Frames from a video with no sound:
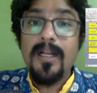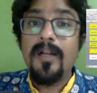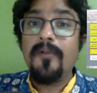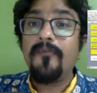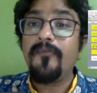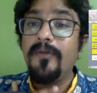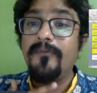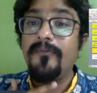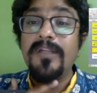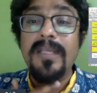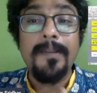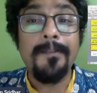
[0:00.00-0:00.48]
we
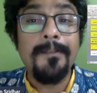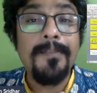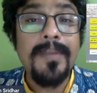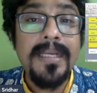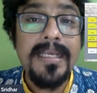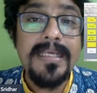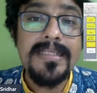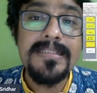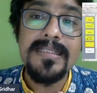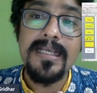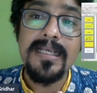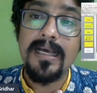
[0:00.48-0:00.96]
have to
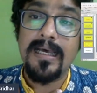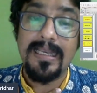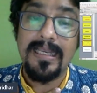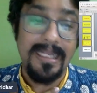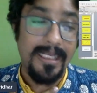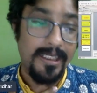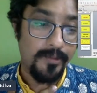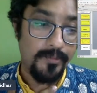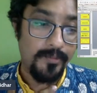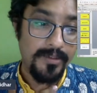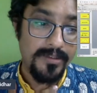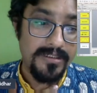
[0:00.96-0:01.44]
embrace our
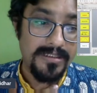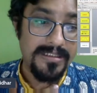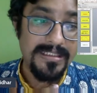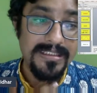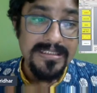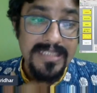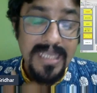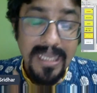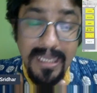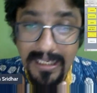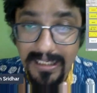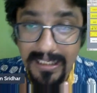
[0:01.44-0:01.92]
language.
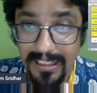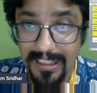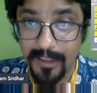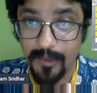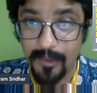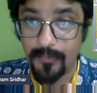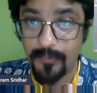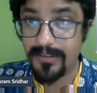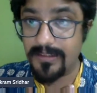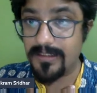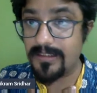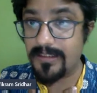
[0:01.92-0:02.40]
It's our
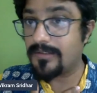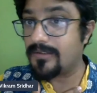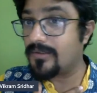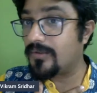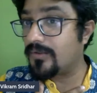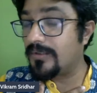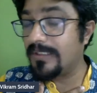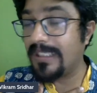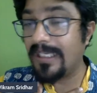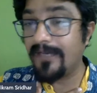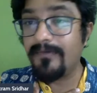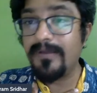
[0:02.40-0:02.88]
languages.
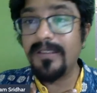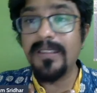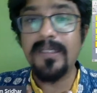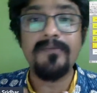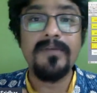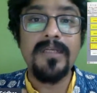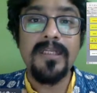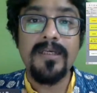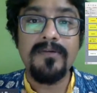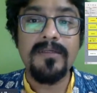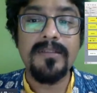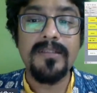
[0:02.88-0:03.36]
So never, never,
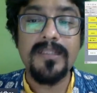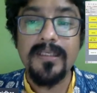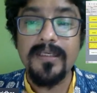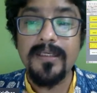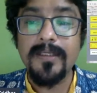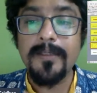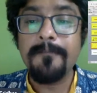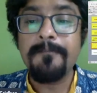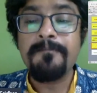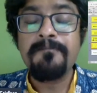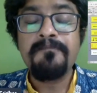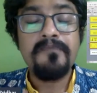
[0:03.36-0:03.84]
never
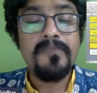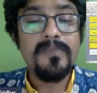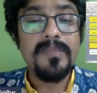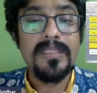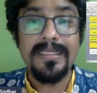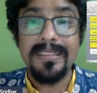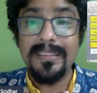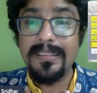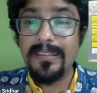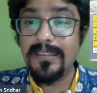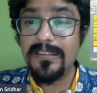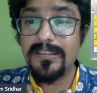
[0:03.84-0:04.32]
think
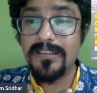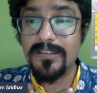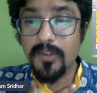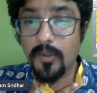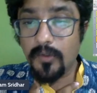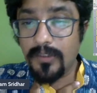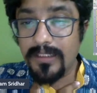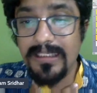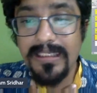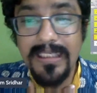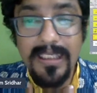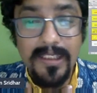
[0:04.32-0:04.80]
that English is the
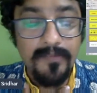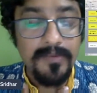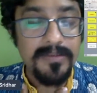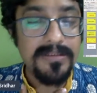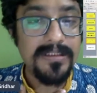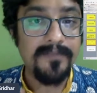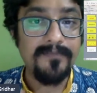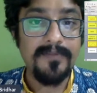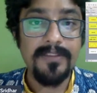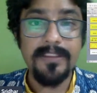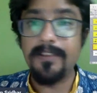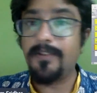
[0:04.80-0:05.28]
only language
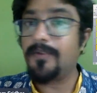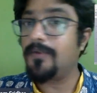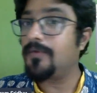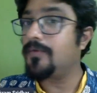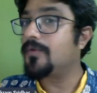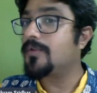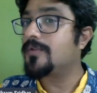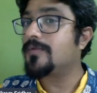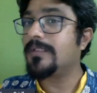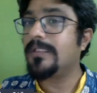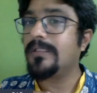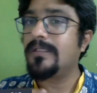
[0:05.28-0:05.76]
I need to
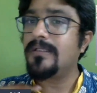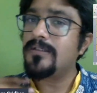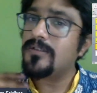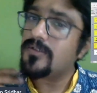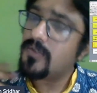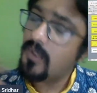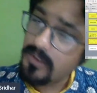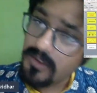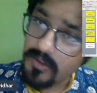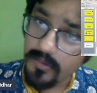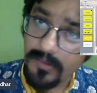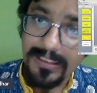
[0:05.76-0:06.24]
use. English is
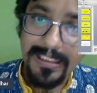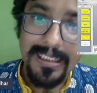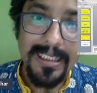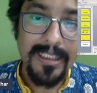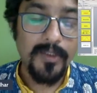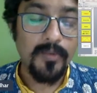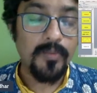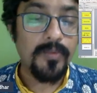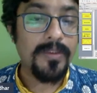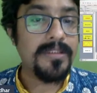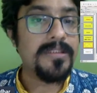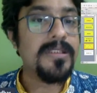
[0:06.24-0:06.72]
also a
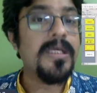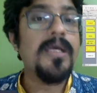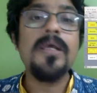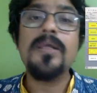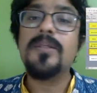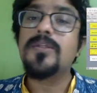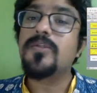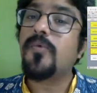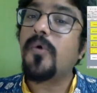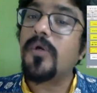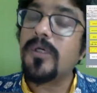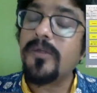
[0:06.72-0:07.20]
language.
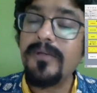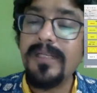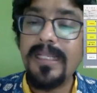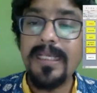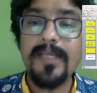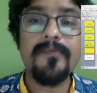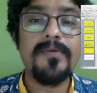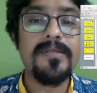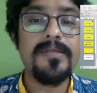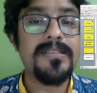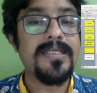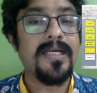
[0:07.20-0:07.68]
So whatever
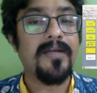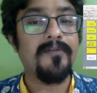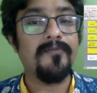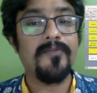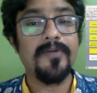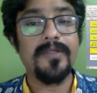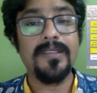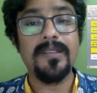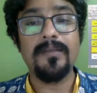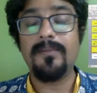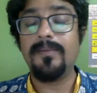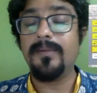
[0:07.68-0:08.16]
language is
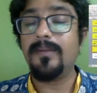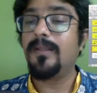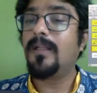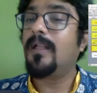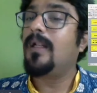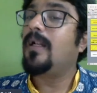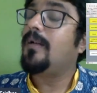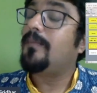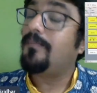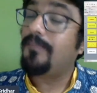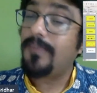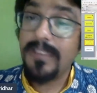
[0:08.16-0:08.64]
comfortable,
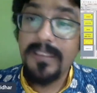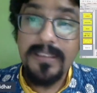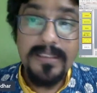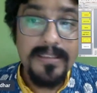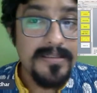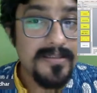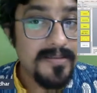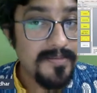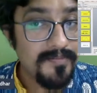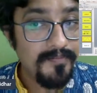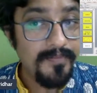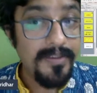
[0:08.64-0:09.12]

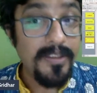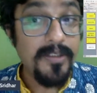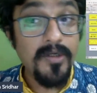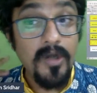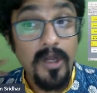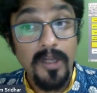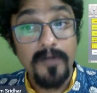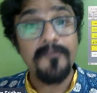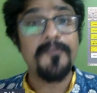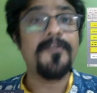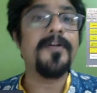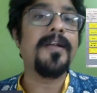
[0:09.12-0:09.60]
please be
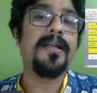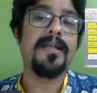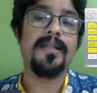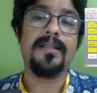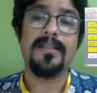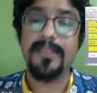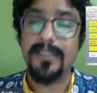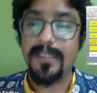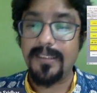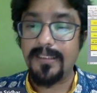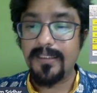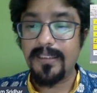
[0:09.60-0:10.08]
confident in
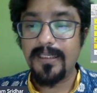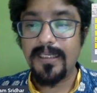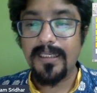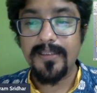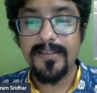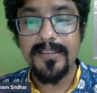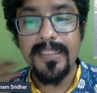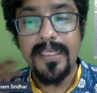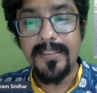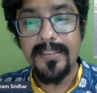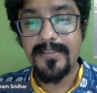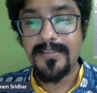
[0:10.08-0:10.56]
that.
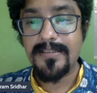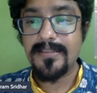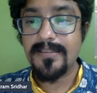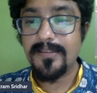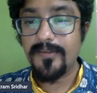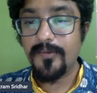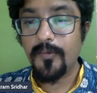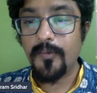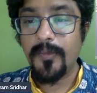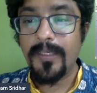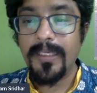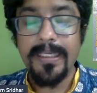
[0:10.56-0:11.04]
And that's
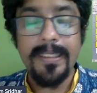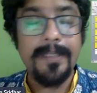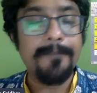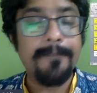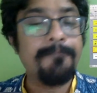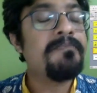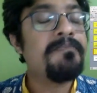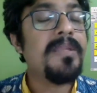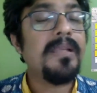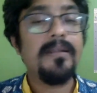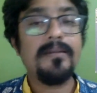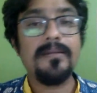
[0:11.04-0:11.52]
way
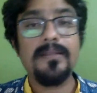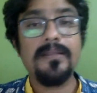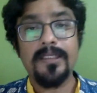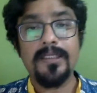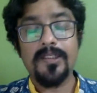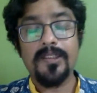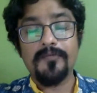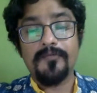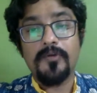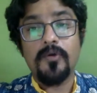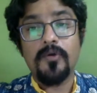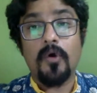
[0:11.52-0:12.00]
the
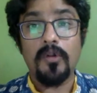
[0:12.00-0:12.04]
interview